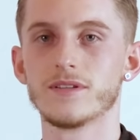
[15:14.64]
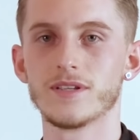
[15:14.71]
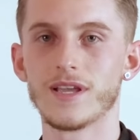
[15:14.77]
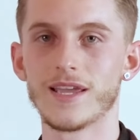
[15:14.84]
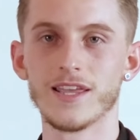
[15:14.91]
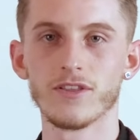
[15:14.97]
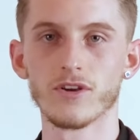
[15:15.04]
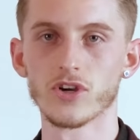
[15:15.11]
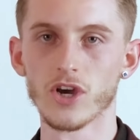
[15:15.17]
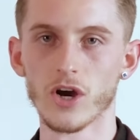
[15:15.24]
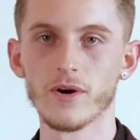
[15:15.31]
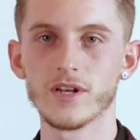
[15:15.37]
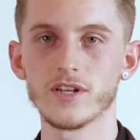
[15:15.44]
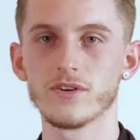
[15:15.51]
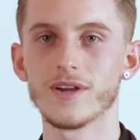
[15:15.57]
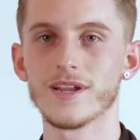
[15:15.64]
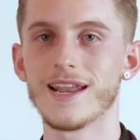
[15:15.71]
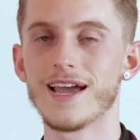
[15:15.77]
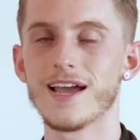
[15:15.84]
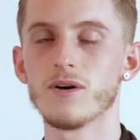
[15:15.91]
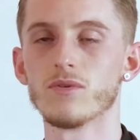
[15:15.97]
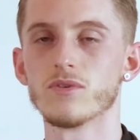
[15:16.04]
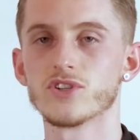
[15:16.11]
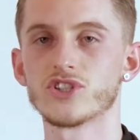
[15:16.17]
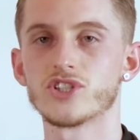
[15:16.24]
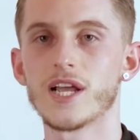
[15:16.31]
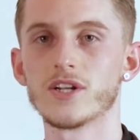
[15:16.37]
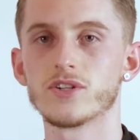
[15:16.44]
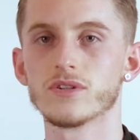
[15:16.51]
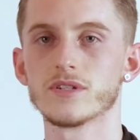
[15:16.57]
either go and do it now or
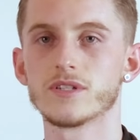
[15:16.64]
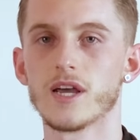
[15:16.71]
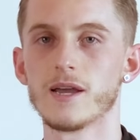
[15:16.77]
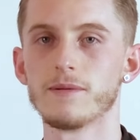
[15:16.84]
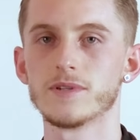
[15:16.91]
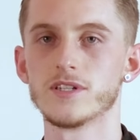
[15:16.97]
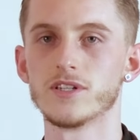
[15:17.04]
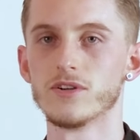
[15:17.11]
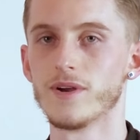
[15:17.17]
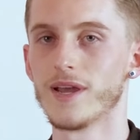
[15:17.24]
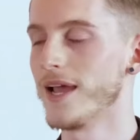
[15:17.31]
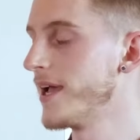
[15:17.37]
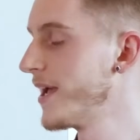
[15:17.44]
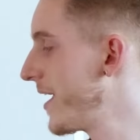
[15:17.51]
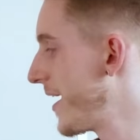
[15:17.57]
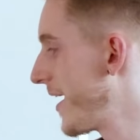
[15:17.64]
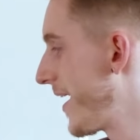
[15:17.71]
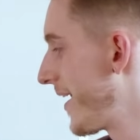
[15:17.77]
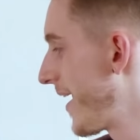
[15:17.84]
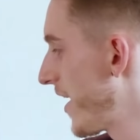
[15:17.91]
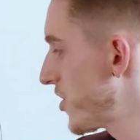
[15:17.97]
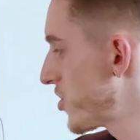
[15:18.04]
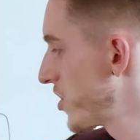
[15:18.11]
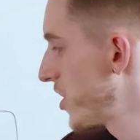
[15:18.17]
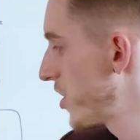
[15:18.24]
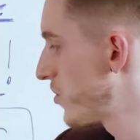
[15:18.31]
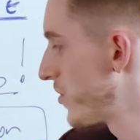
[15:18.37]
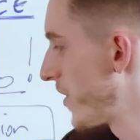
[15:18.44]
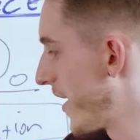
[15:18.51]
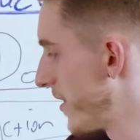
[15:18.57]
schedule a time to do it, and actually
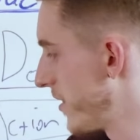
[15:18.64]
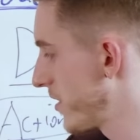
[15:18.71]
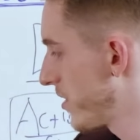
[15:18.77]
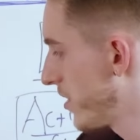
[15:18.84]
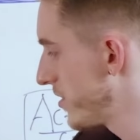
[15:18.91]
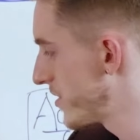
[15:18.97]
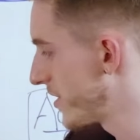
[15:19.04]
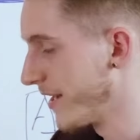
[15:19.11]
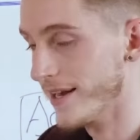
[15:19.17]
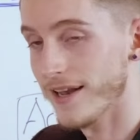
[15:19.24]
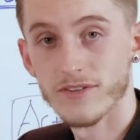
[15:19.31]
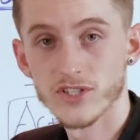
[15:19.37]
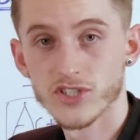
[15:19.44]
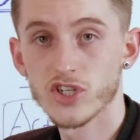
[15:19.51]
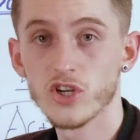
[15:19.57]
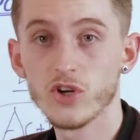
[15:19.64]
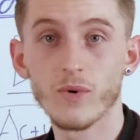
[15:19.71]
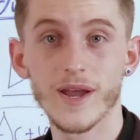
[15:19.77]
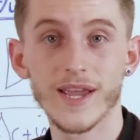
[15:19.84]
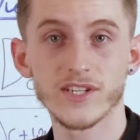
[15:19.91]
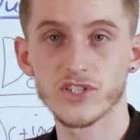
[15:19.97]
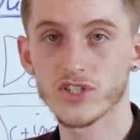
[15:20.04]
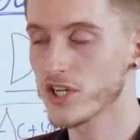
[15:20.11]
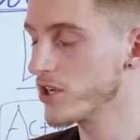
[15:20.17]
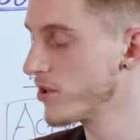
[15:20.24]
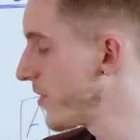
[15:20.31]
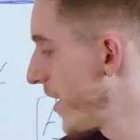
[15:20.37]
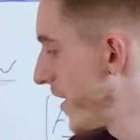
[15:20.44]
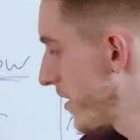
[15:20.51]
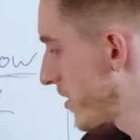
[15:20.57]
create the content. Now there's two ways you can
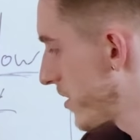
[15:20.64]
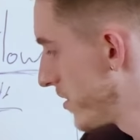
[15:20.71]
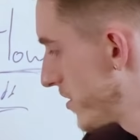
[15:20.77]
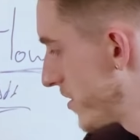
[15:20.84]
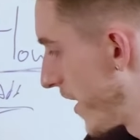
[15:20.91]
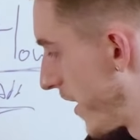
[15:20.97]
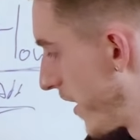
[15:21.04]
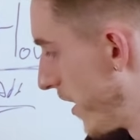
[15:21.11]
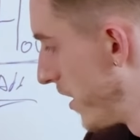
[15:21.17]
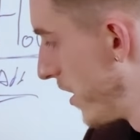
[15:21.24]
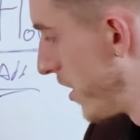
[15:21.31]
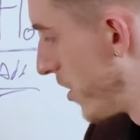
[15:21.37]
create the content.